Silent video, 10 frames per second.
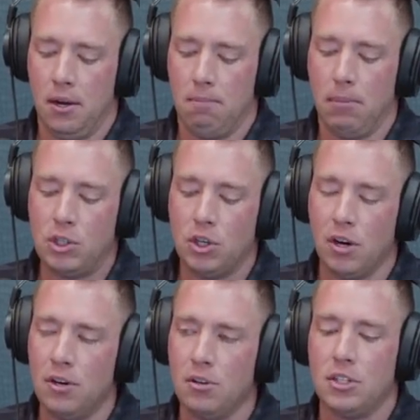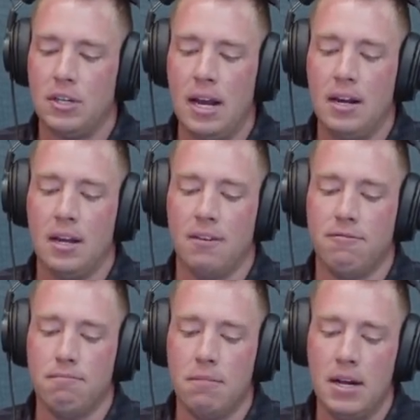But your understanding
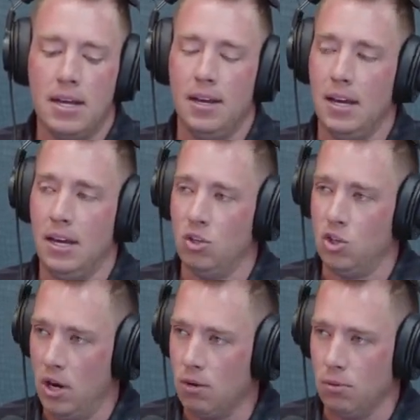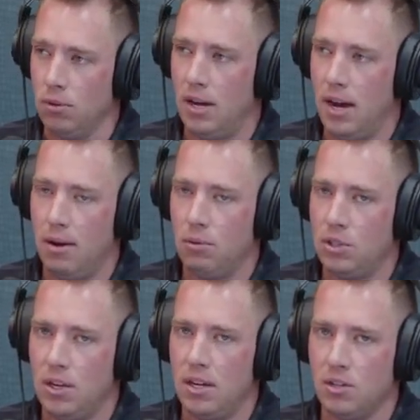of money in general, I would
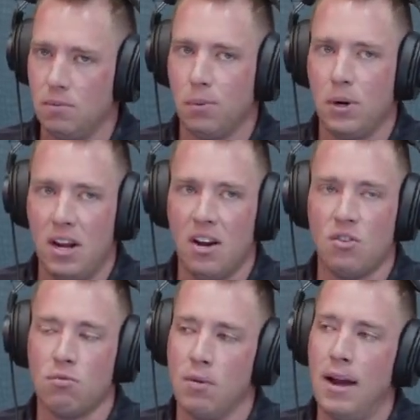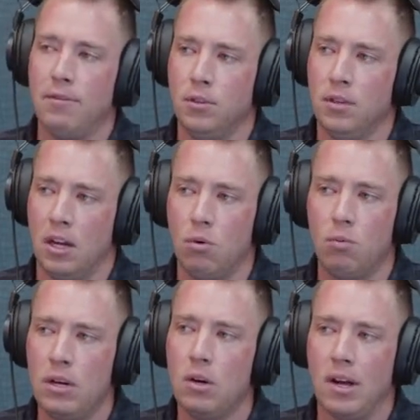say, is pretty unrivaled. Like when
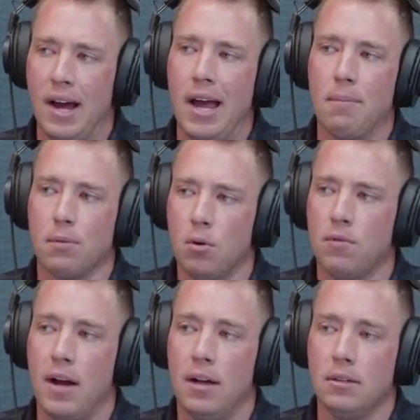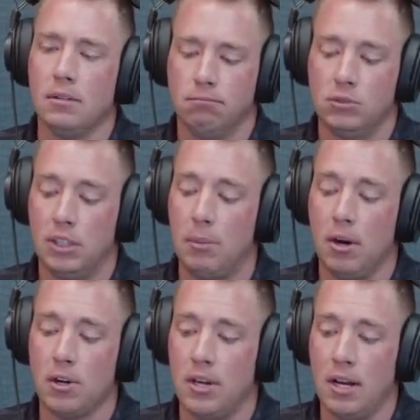we go to high profile
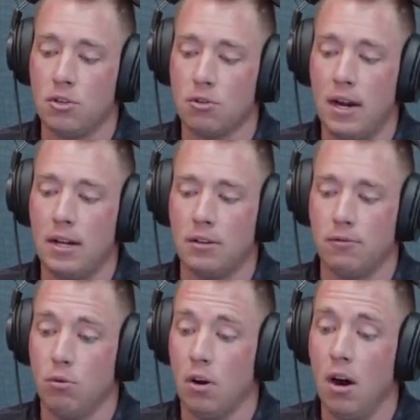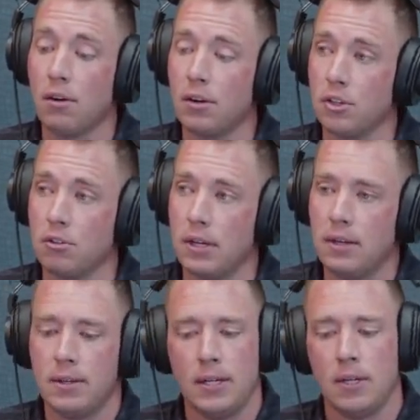seminars and trainings for our industry,
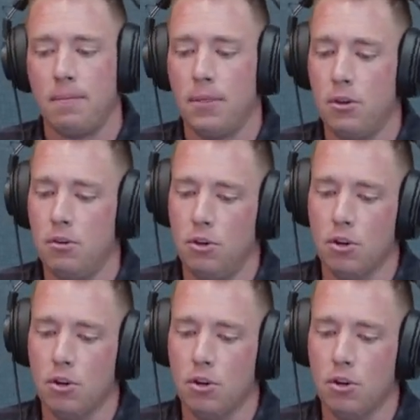your